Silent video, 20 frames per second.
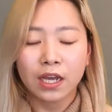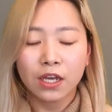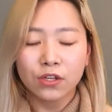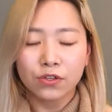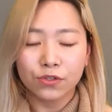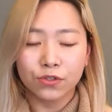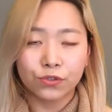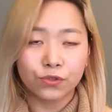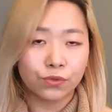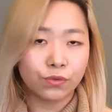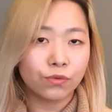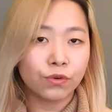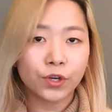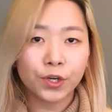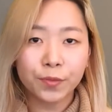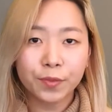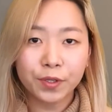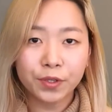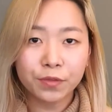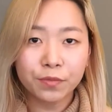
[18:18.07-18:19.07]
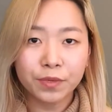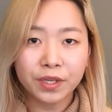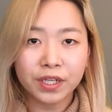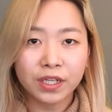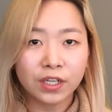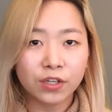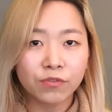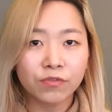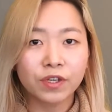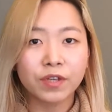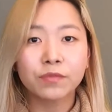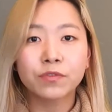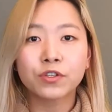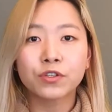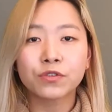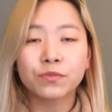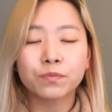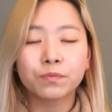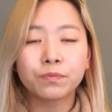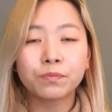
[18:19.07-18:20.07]
So don't worry about the meaning of it,
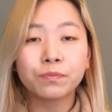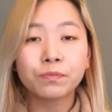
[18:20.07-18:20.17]
just